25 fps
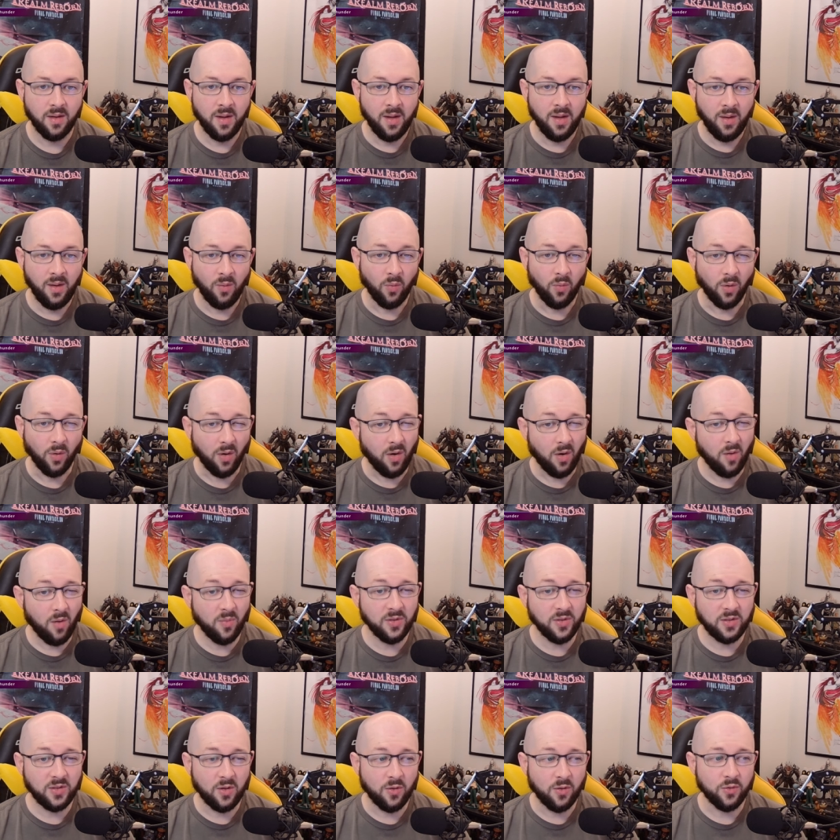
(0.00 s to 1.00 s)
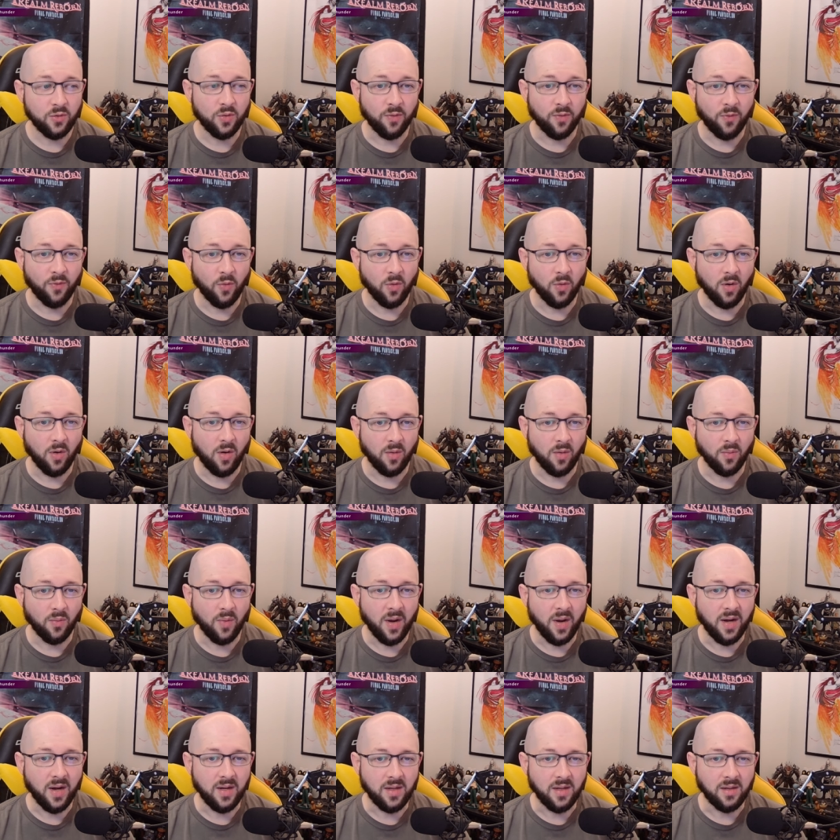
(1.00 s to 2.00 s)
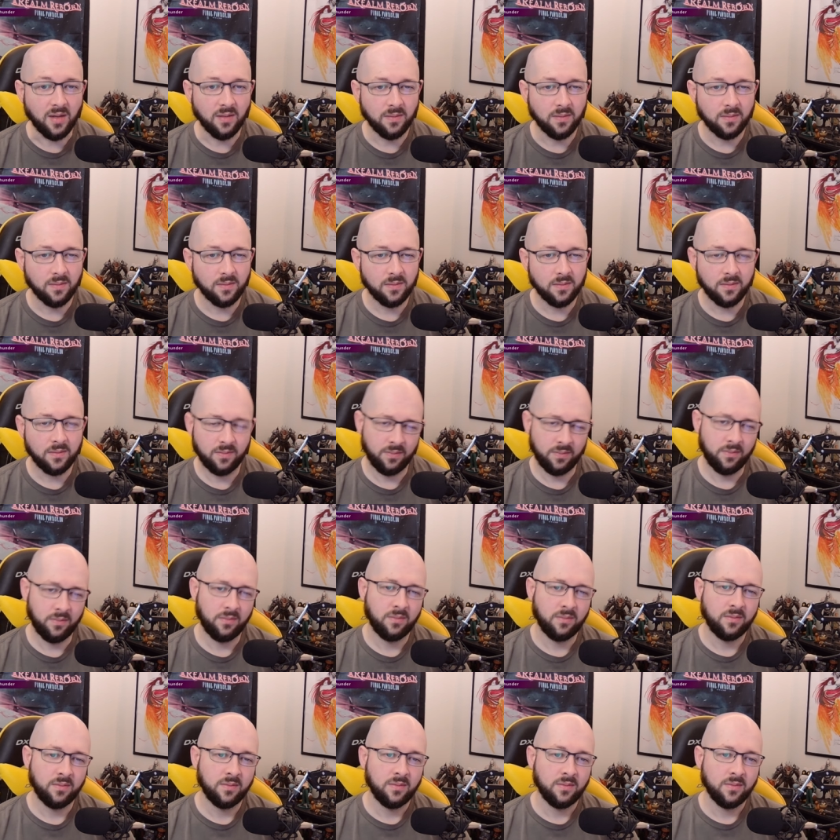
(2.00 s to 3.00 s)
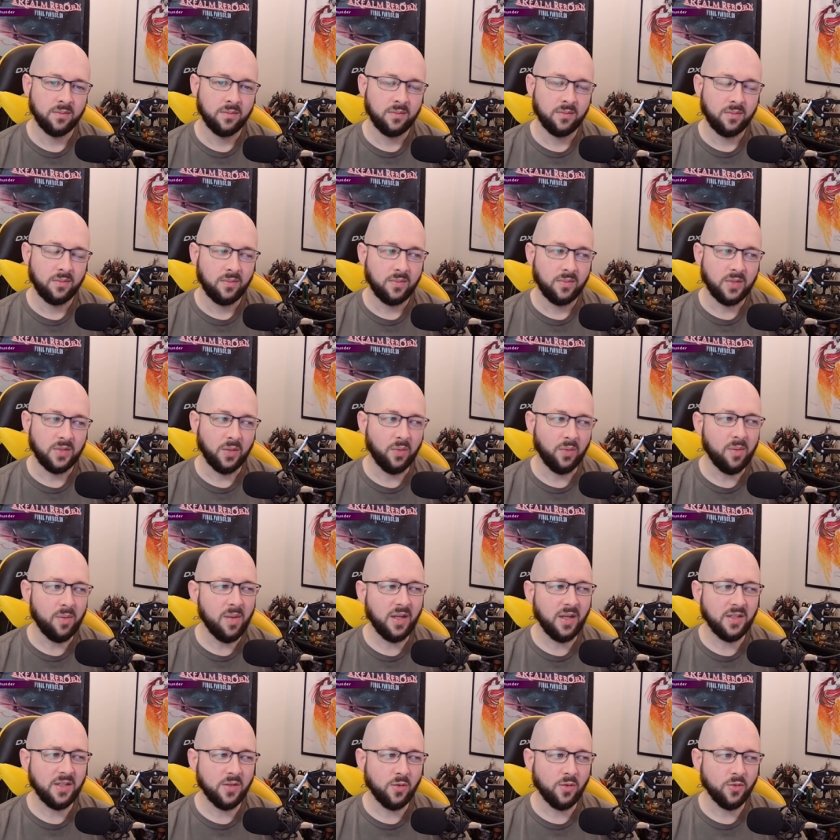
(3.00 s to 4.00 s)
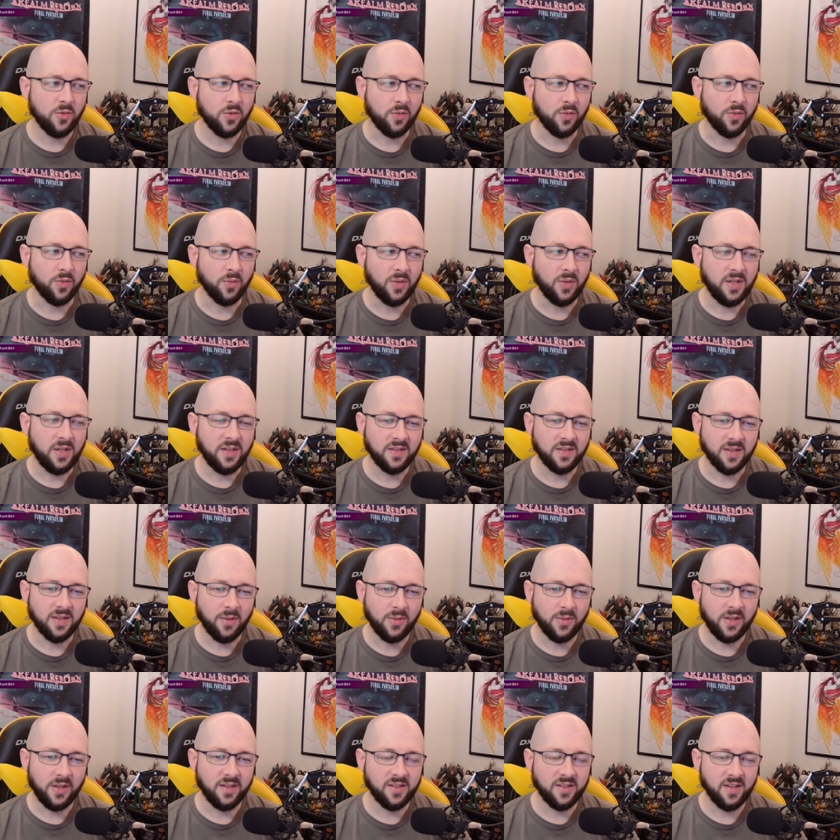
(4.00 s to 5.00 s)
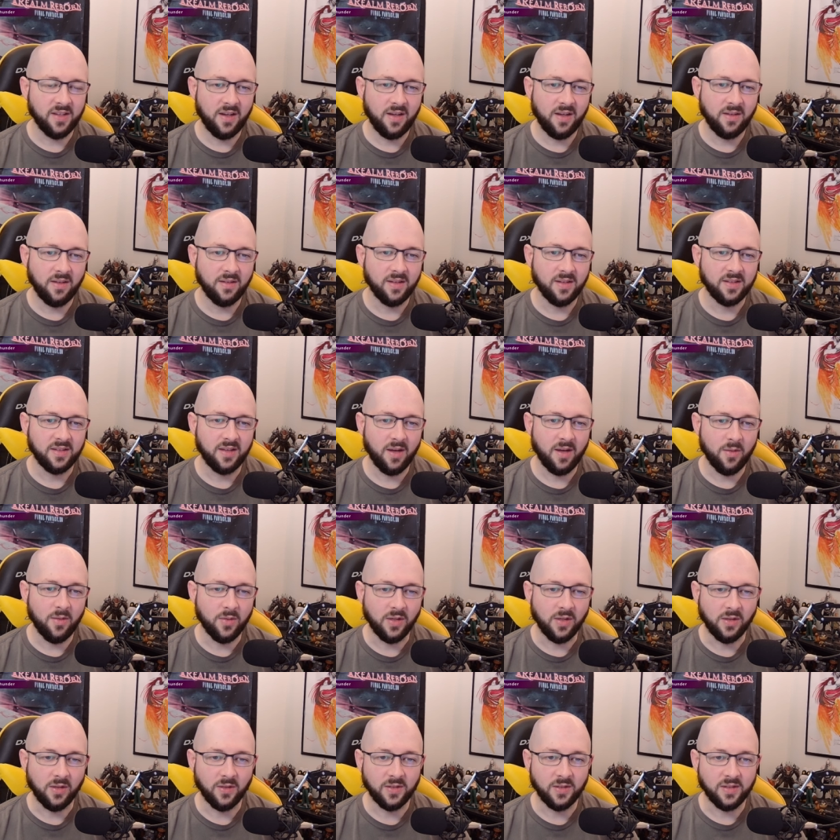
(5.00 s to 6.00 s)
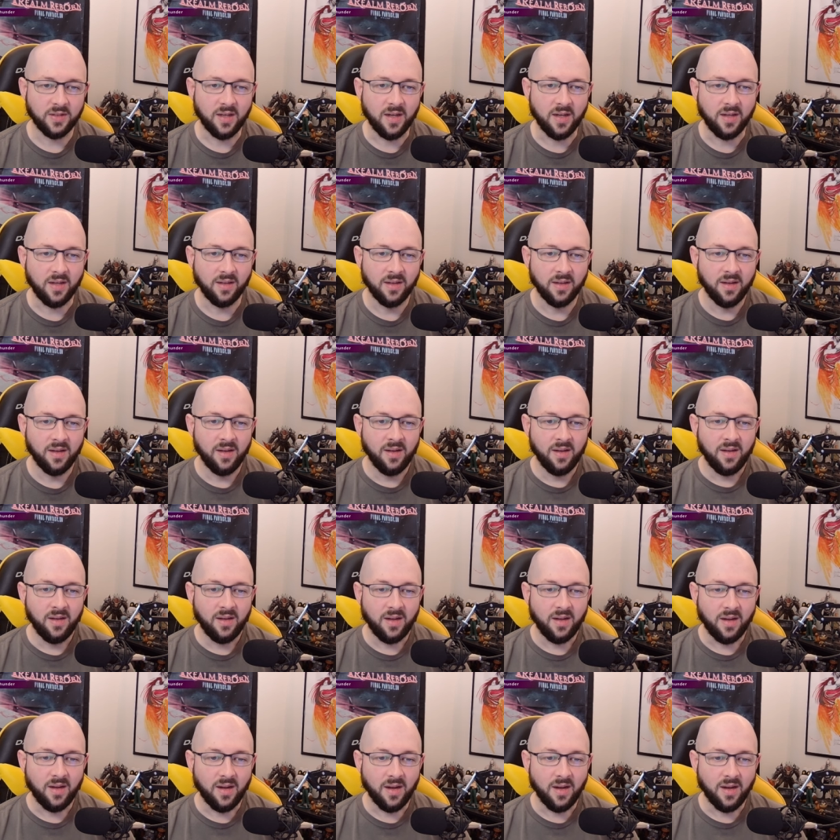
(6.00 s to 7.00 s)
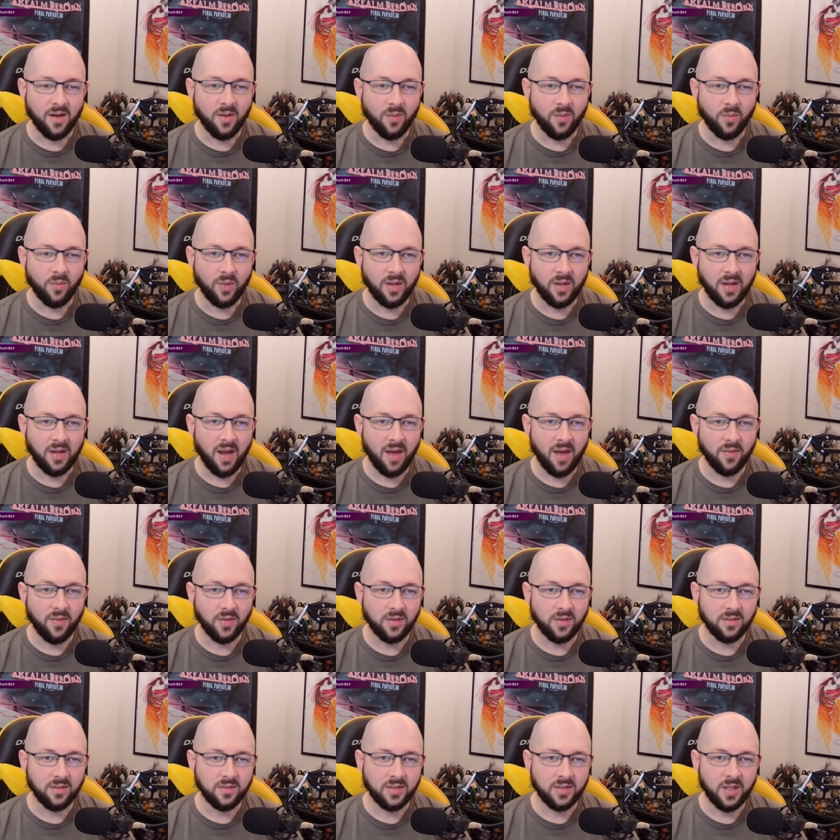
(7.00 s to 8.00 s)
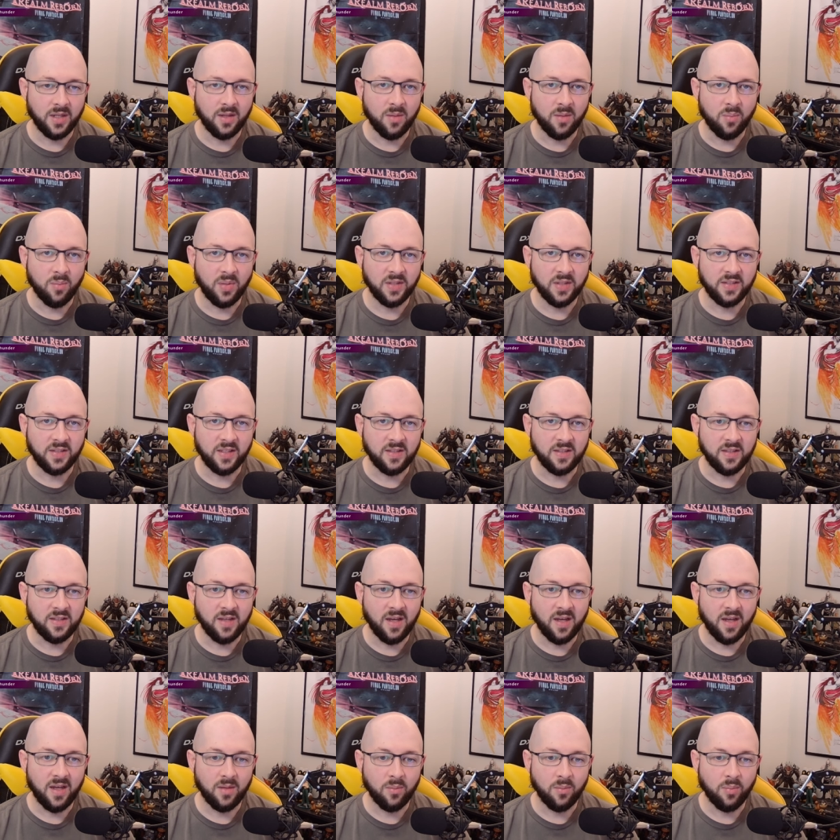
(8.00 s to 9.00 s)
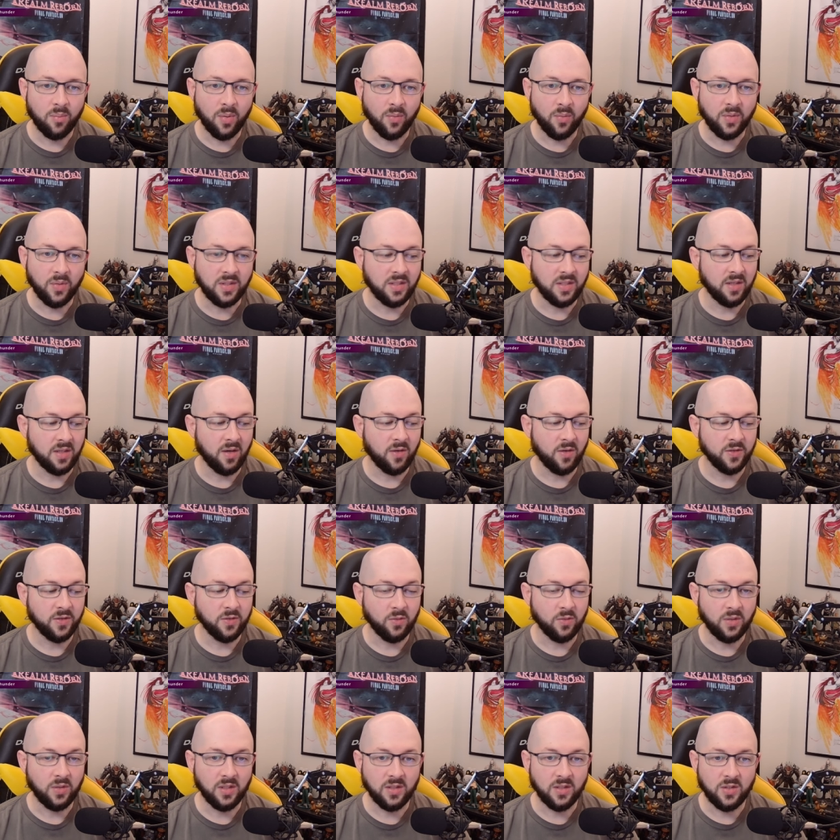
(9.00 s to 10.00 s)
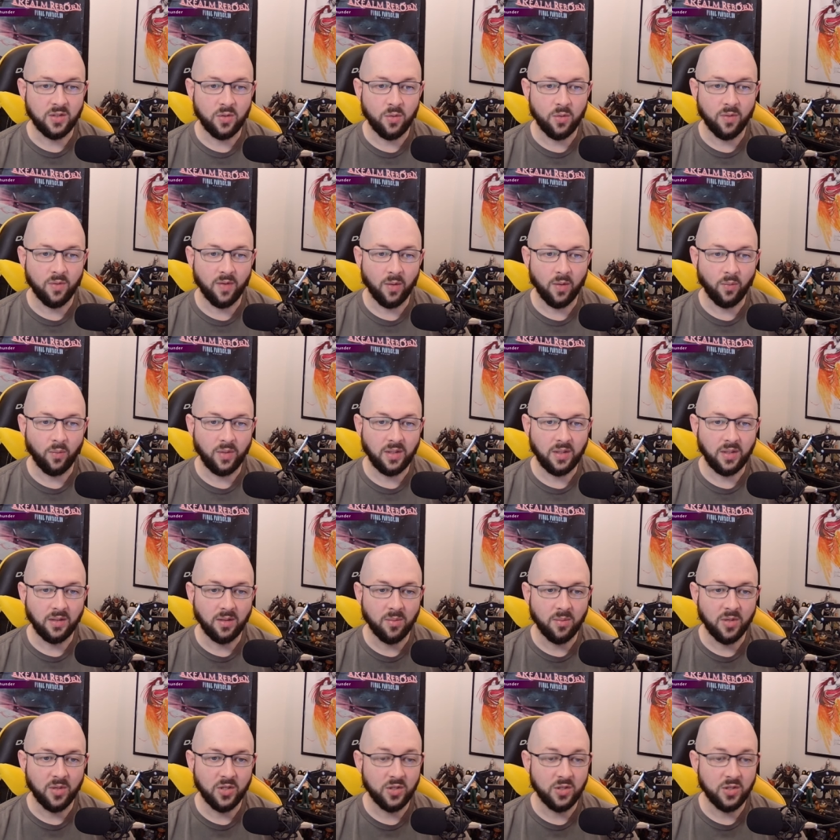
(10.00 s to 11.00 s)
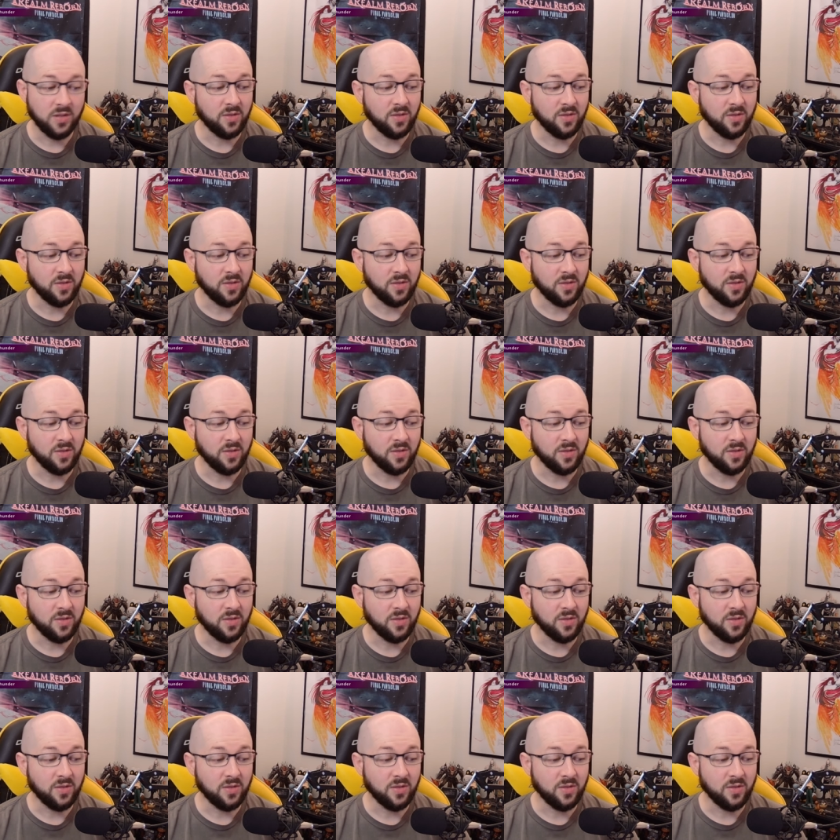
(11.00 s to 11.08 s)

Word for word: We're almost to ultra 4 already. Did we make it to ultra 3? Is that what that's saying? It's kind of what it looks like. Uh, we haven't done the biscuits yet, but we did also get two of our weekly missions.